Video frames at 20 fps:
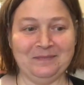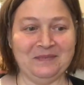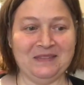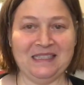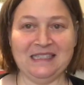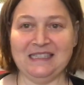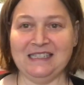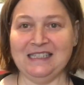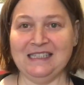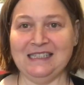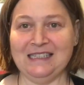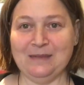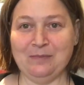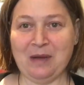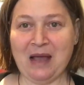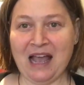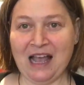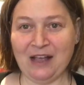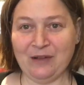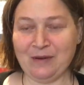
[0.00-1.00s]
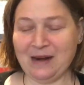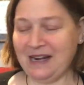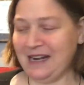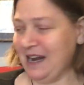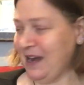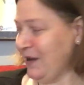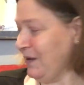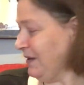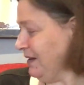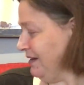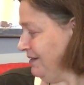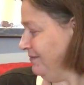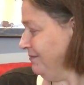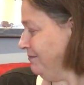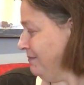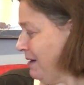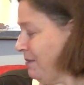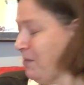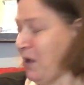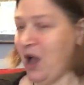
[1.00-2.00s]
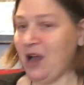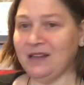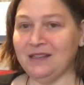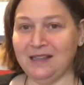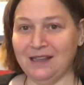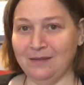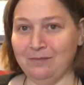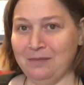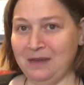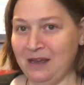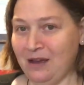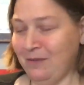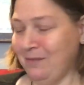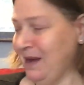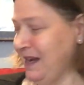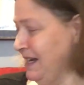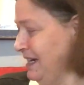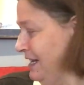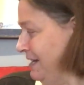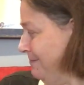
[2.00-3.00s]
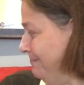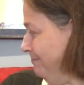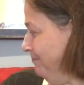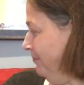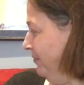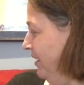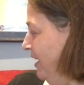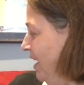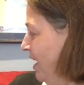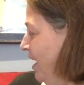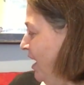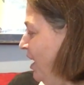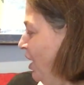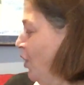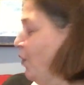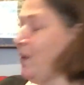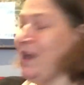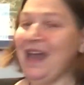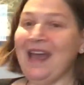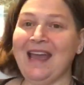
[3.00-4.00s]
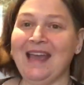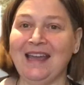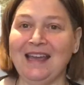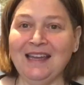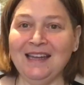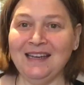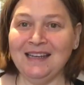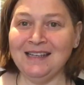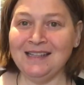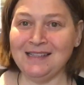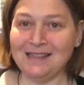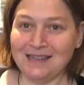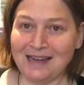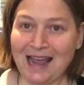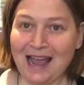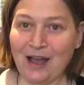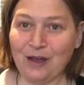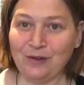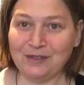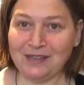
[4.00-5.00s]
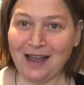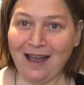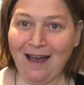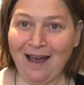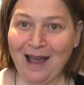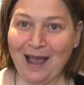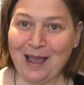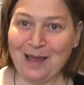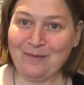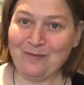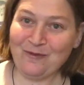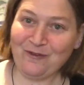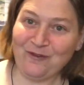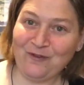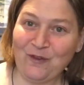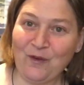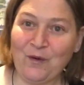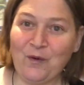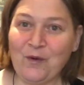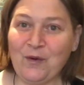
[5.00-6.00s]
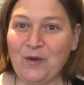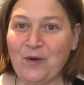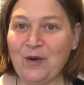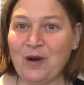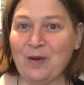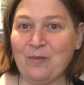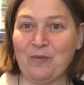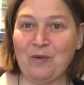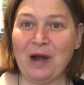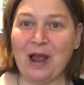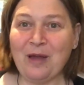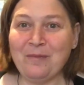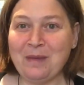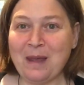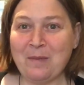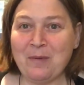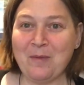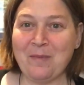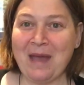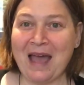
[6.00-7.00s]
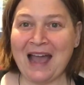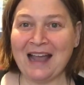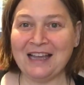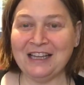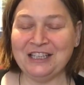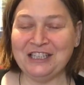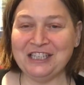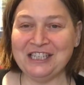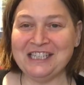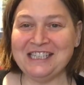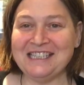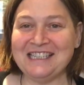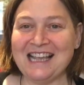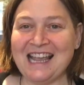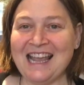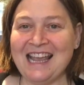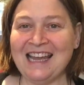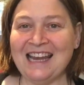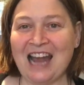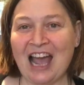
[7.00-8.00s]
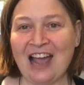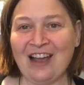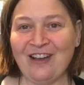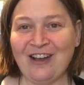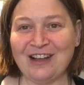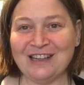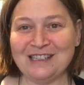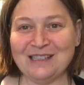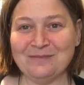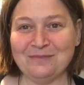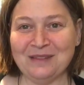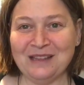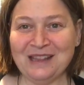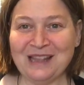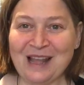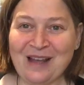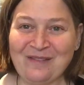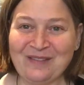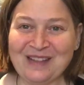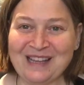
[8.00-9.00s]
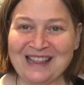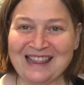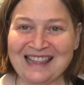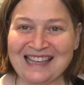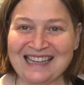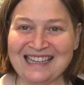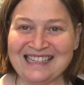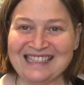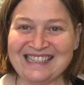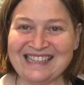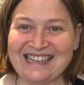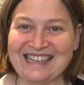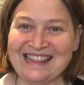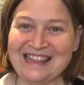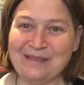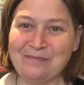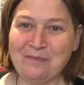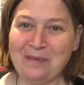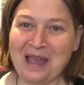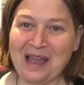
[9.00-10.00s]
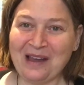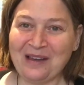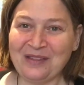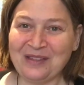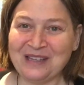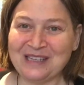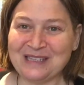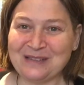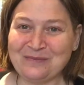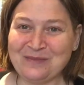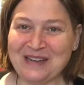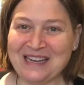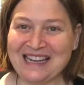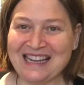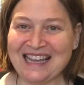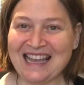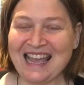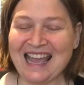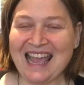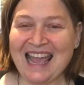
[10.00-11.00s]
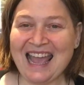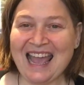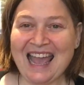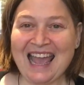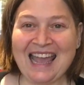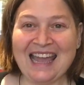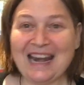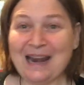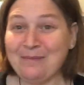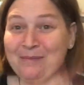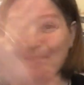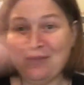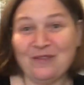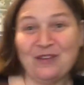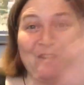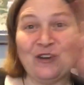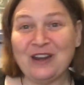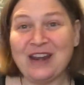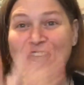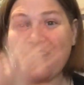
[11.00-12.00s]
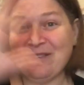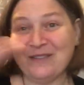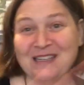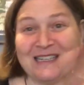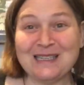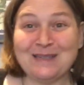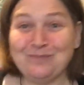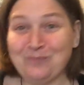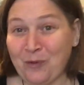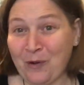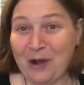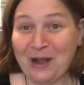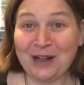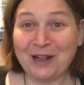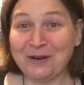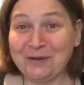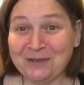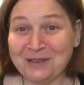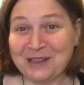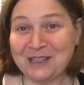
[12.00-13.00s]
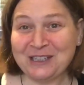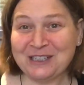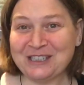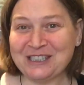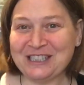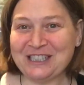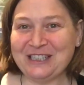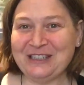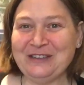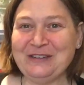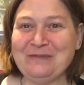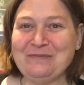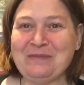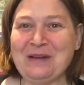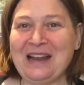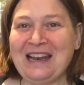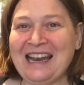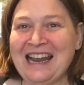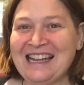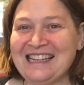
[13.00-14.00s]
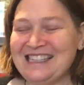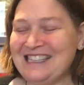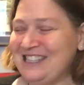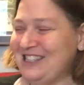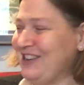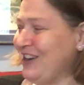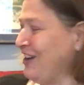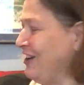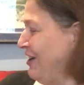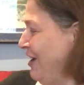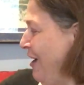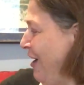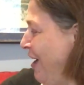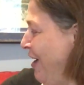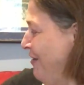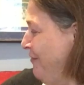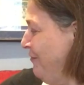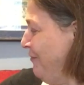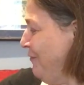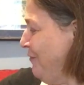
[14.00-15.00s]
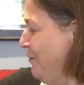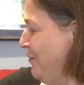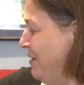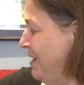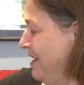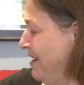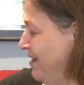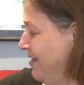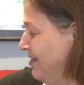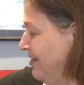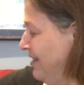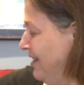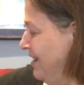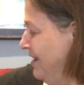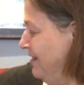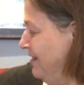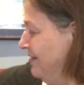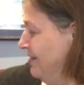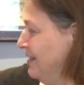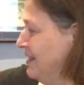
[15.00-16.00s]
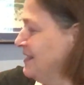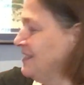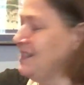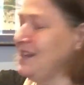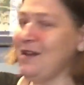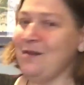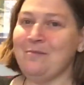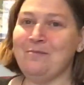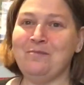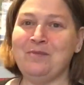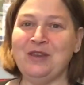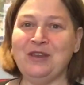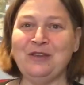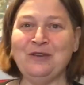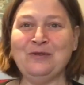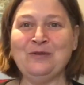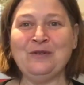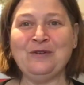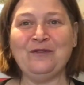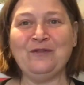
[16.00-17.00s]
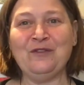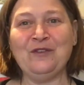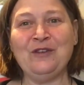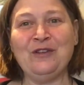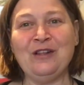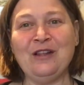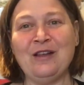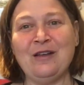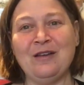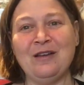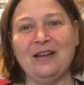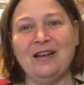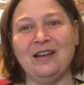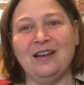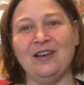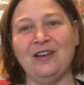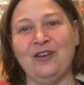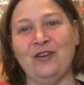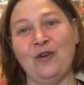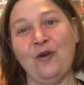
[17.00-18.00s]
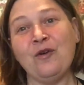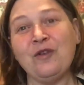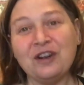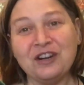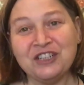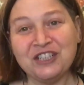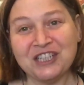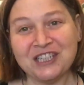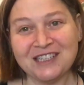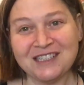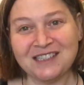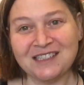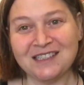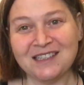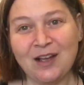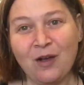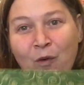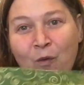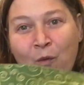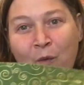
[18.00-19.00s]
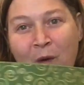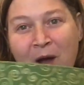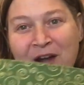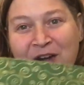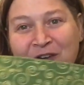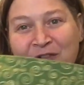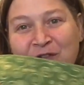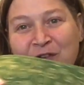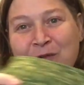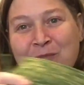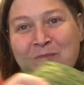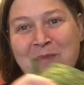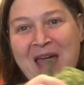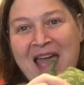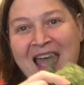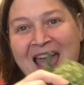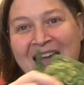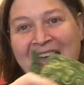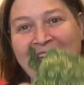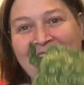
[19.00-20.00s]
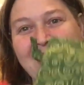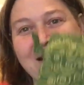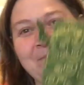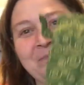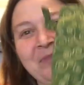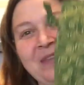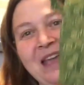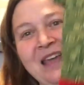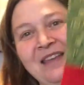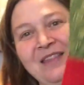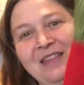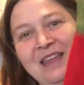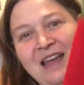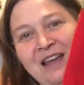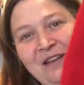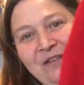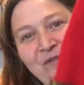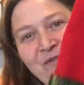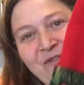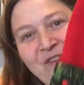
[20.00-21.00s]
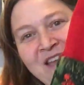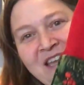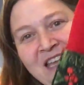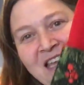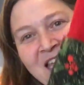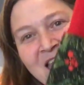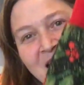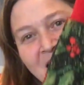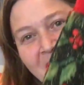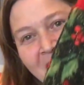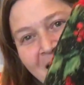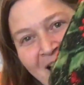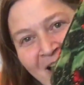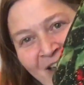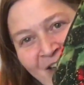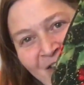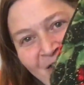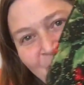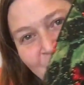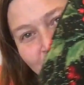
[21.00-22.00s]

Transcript: it's just a pile right now and my box hit me on my knee. Okay, it is now time for brown paper packages, and I got some lovely things in the mail this week, and I'm even going to have a spoiler alert too. But let's start off with this beautiful, gorgeous, wonderful bag that Vicki of